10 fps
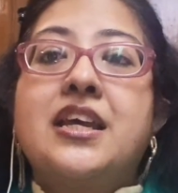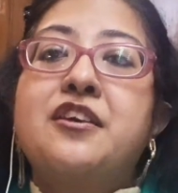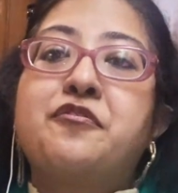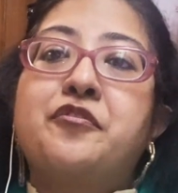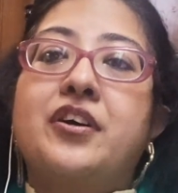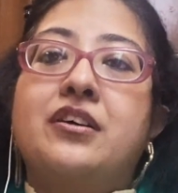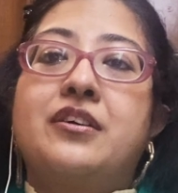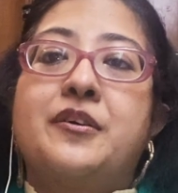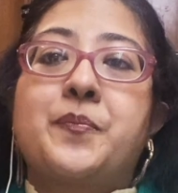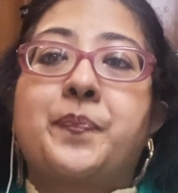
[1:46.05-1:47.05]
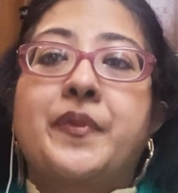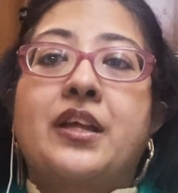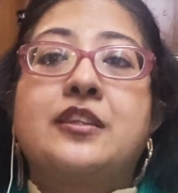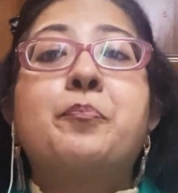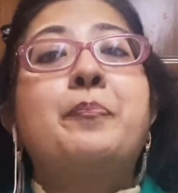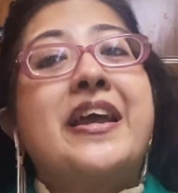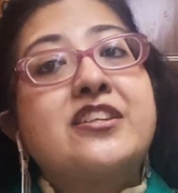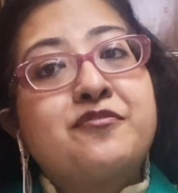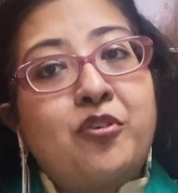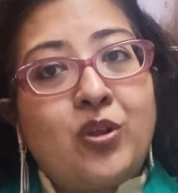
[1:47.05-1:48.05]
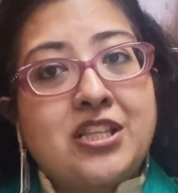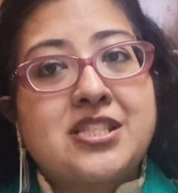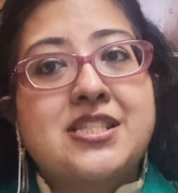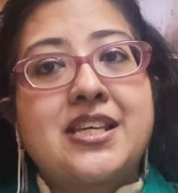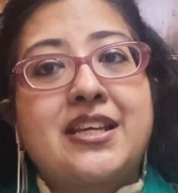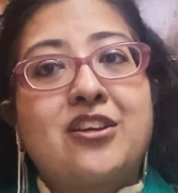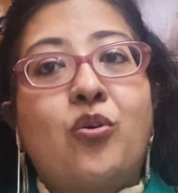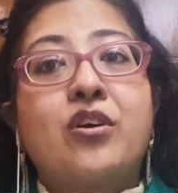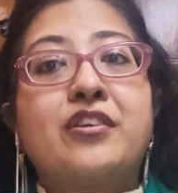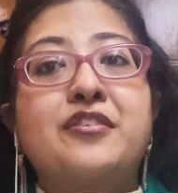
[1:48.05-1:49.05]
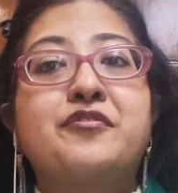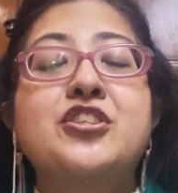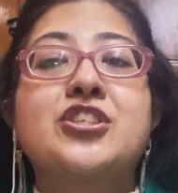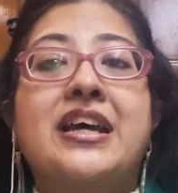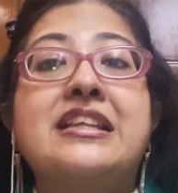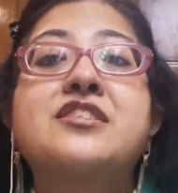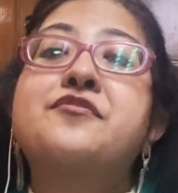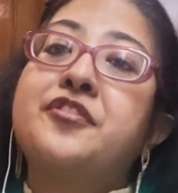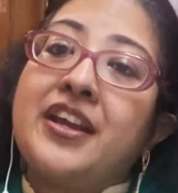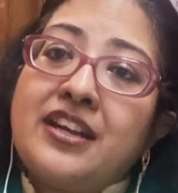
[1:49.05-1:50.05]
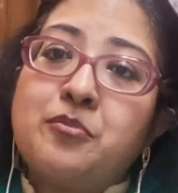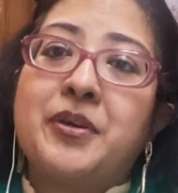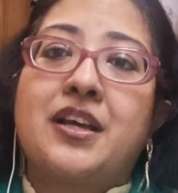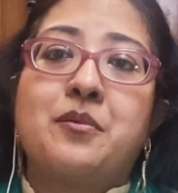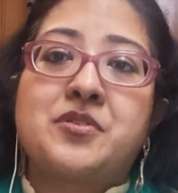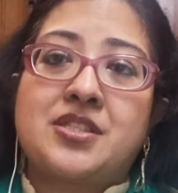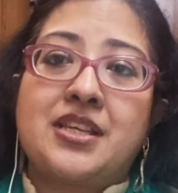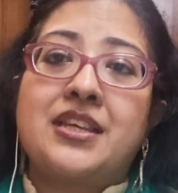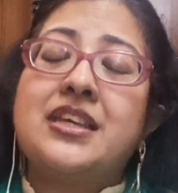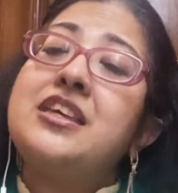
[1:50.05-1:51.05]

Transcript: if um, the pet falls sick, or if the child's friend becomes sick,